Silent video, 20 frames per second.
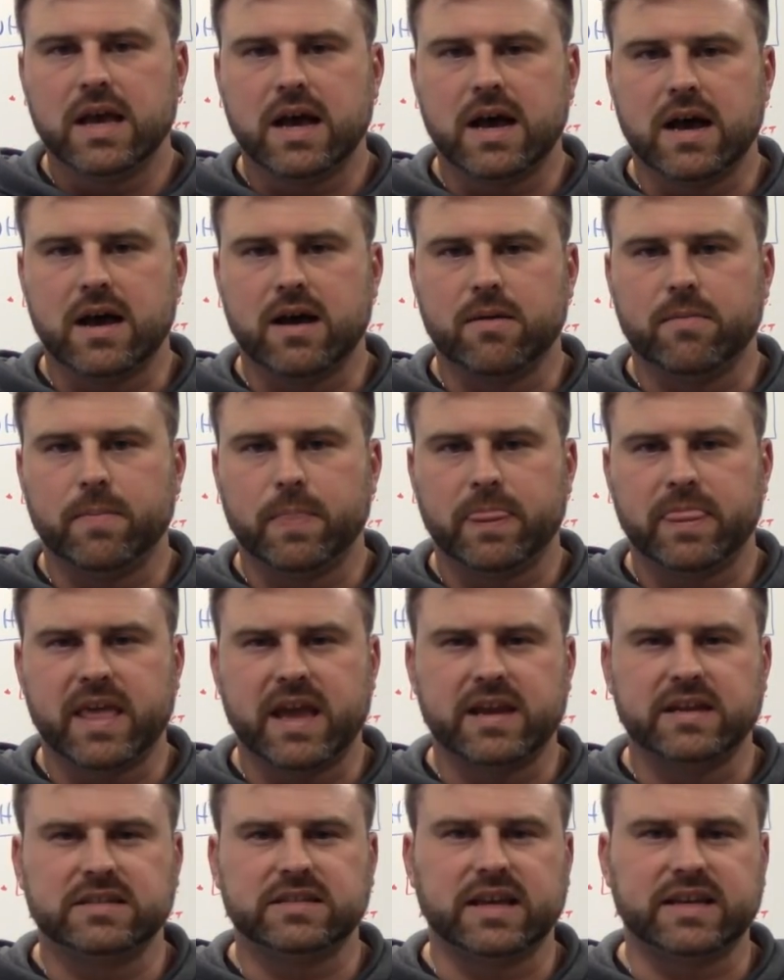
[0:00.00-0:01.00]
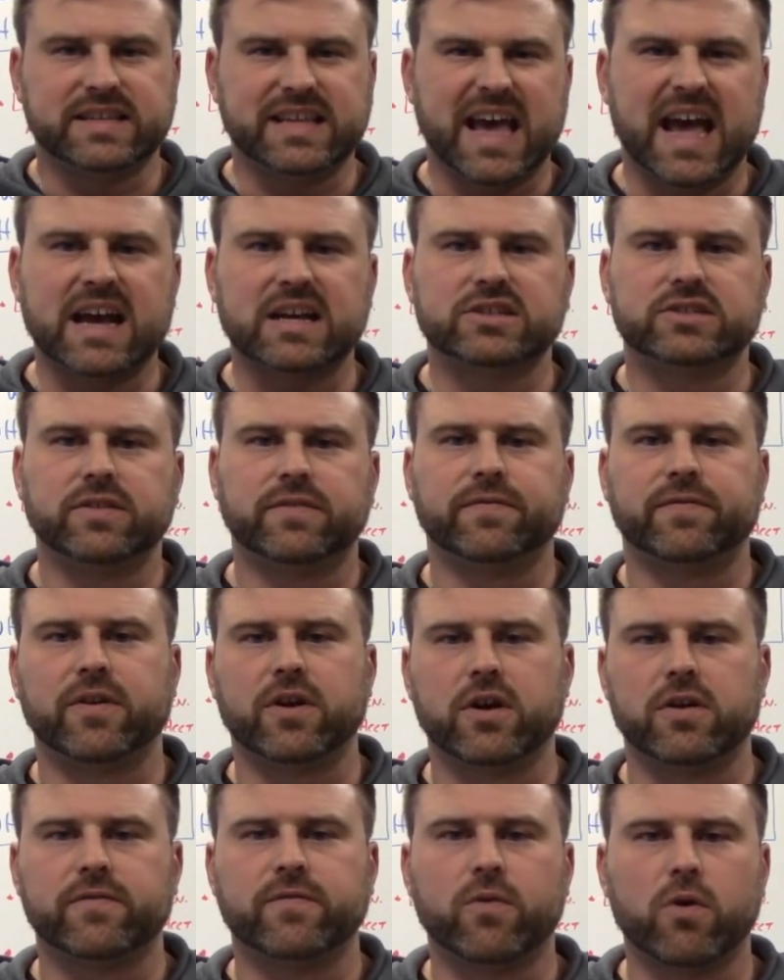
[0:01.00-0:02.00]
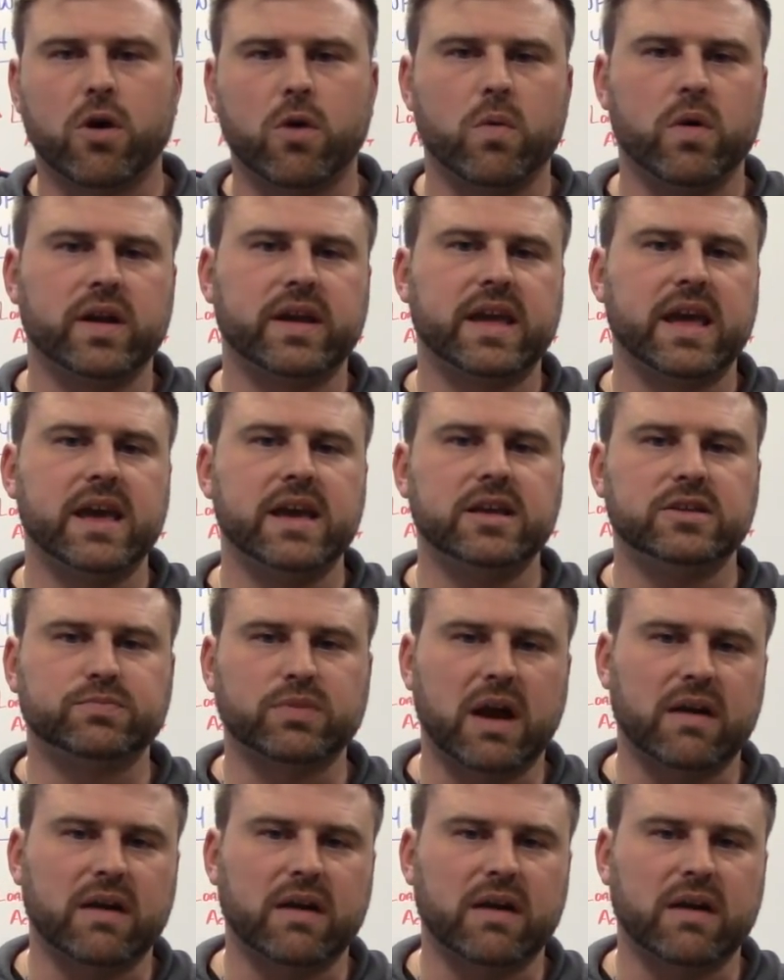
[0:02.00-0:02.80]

That is like tax-deferred 401ks,